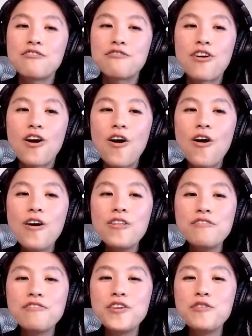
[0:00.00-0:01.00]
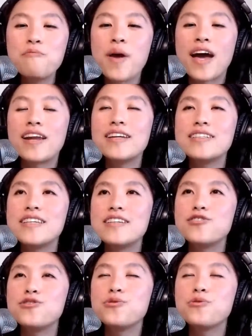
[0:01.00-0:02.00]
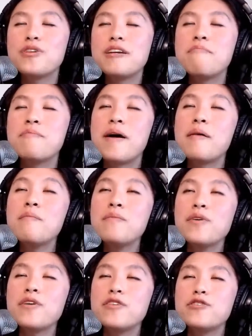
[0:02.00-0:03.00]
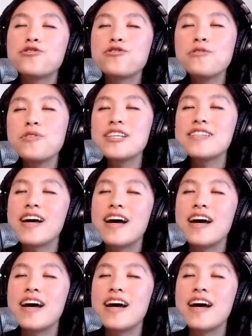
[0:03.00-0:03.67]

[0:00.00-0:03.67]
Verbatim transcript: for all of humanity to remember the truest